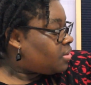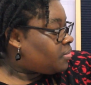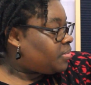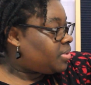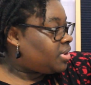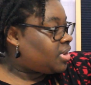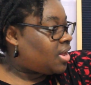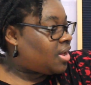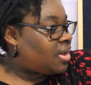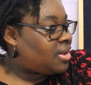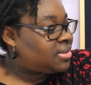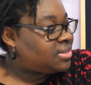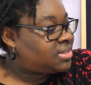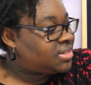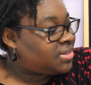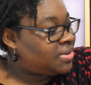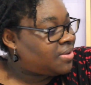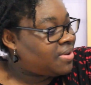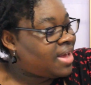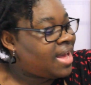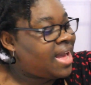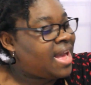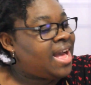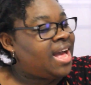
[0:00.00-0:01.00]
We
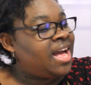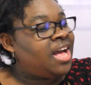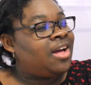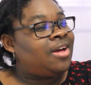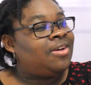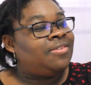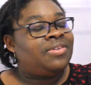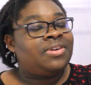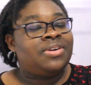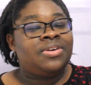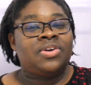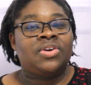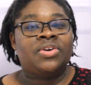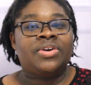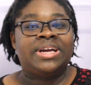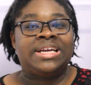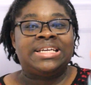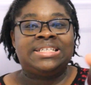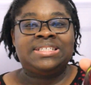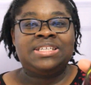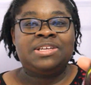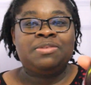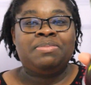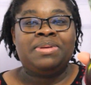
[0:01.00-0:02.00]
also have
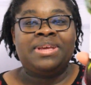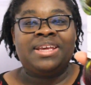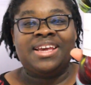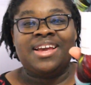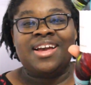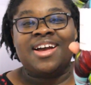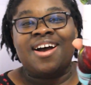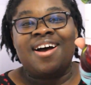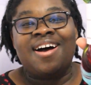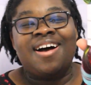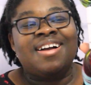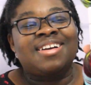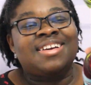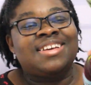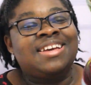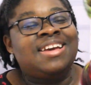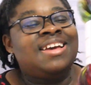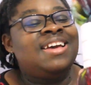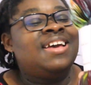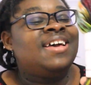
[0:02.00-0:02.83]
Crazy Peacock.